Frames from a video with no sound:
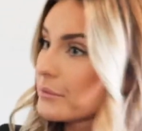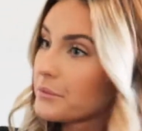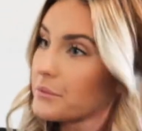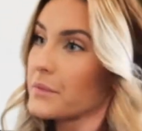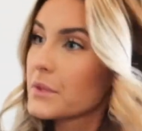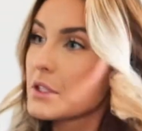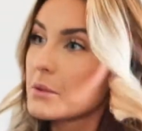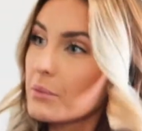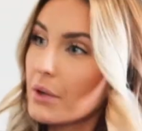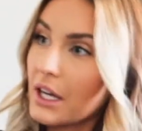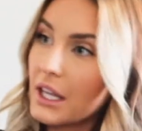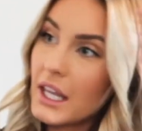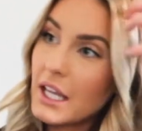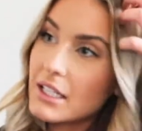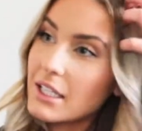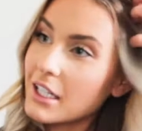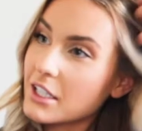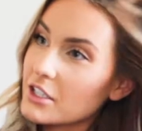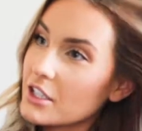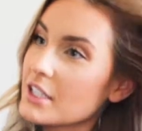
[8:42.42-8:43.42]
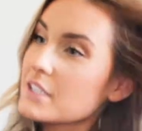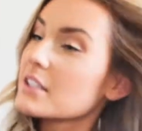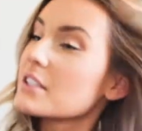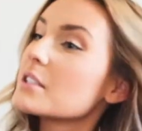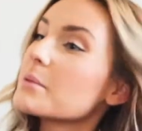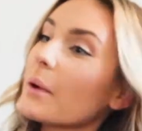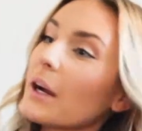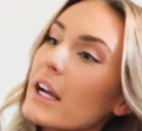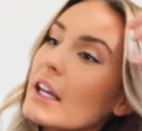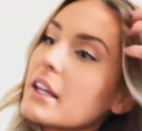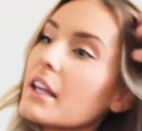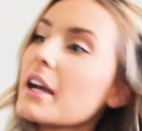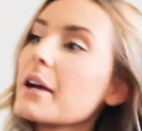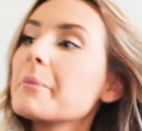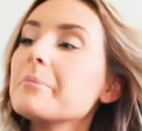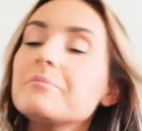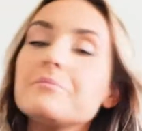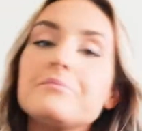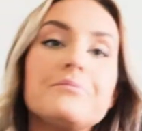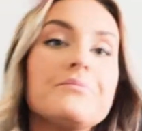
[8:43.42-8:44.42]
Spray that texturizing spray in
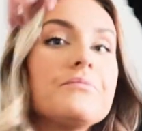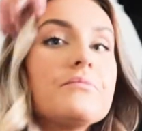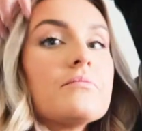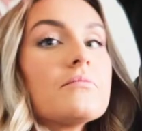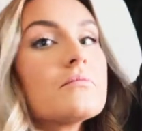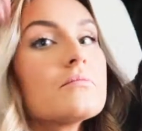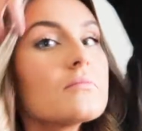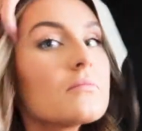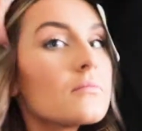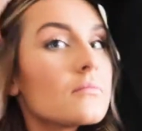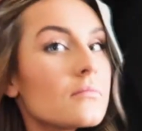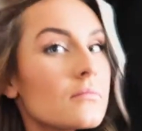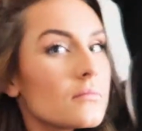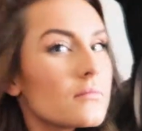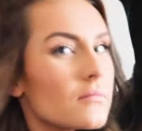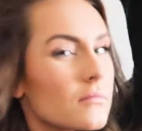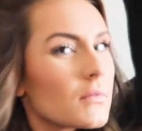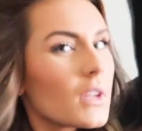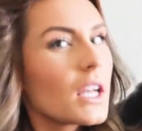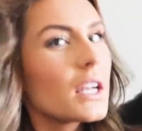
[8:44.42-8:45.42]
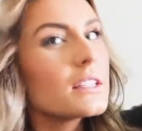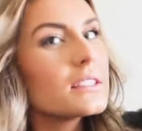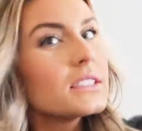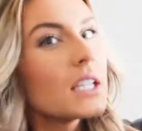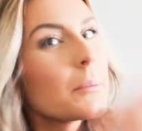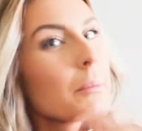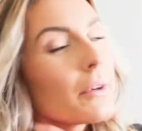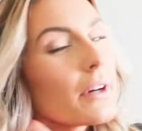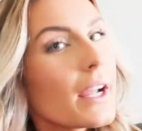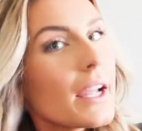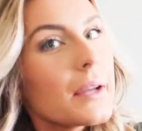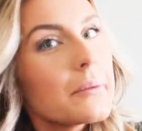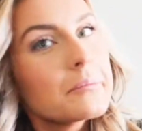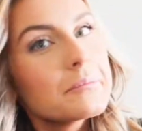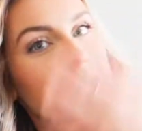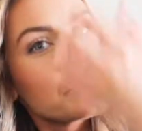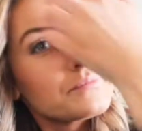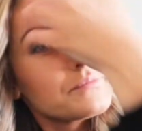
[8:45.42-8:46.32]
there. Gonna separate.